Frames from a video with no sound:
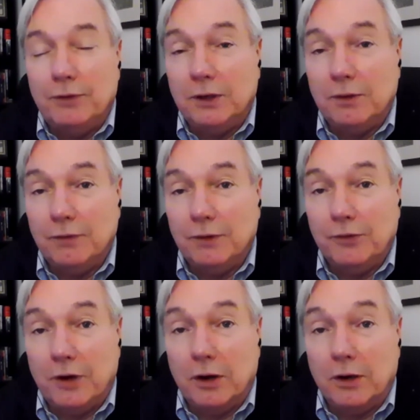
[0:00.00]
to
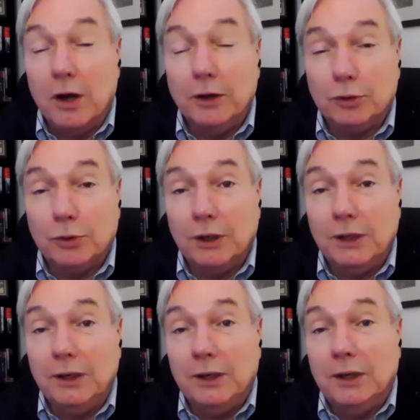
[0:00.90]
convince our country,